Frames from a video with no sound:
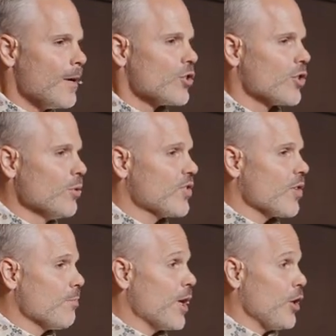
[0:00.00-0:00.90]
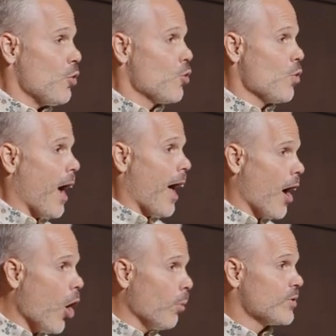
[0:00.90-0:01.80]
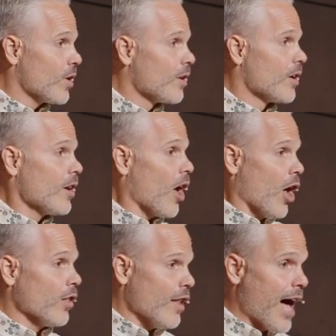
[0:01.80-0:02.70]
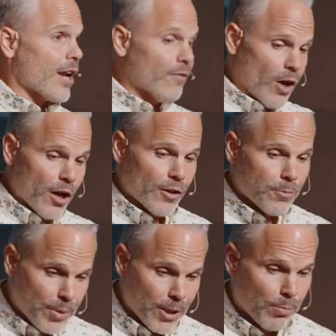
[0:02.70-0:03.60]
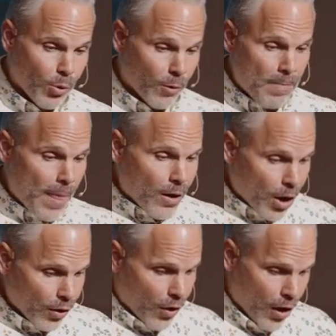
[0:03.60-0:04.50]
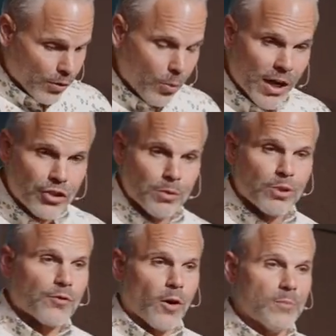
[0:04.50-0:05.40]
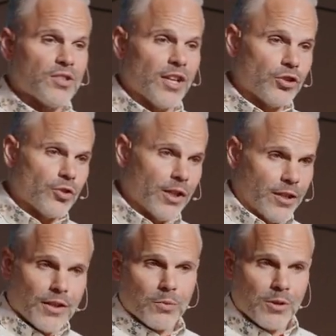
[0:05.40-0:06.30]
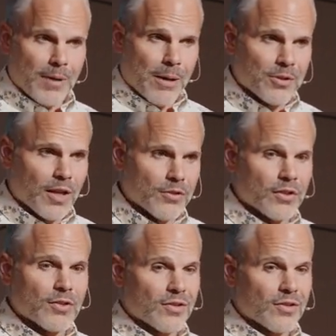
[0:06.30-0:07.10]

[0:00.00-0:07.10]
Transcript: She was somebody who helped a lot of other people along the way. She was from Centria. That's what the Bible tells us.